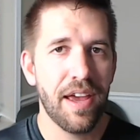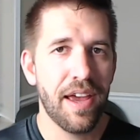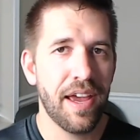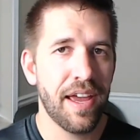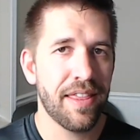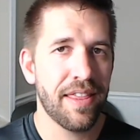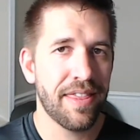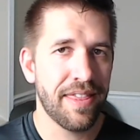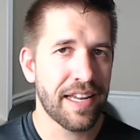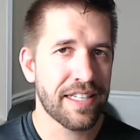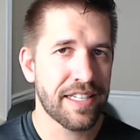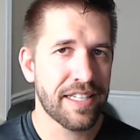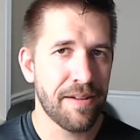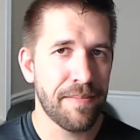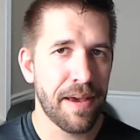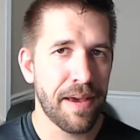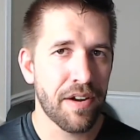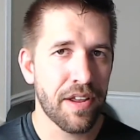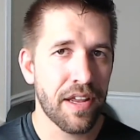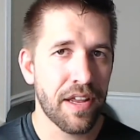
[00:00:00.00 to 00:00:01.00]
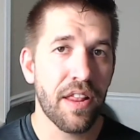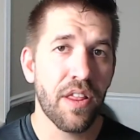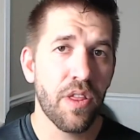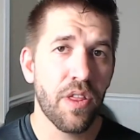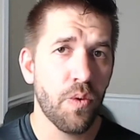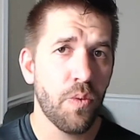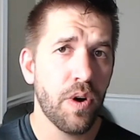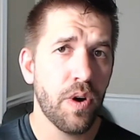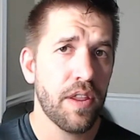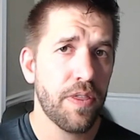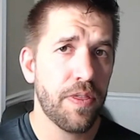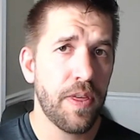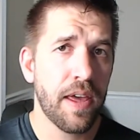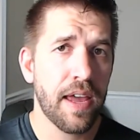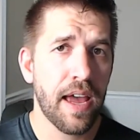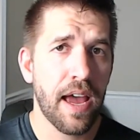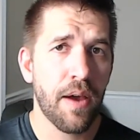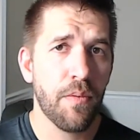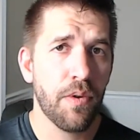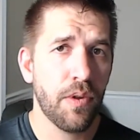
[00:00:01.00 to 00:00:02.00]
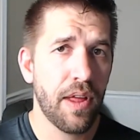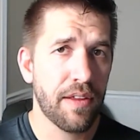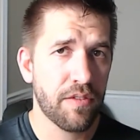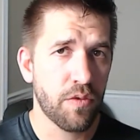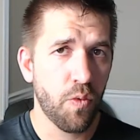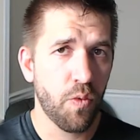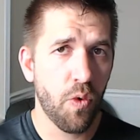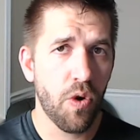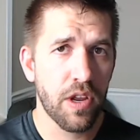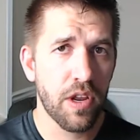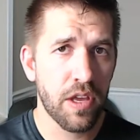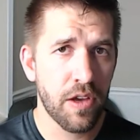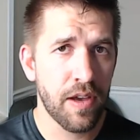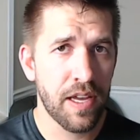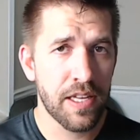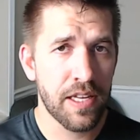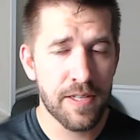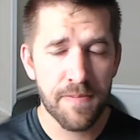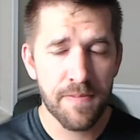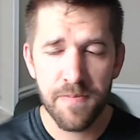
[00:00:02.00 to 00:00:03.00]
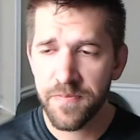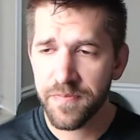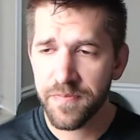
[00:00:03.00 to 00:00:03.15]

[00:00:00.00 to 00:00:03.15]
And that's about it. The one thing I will have to warn you is,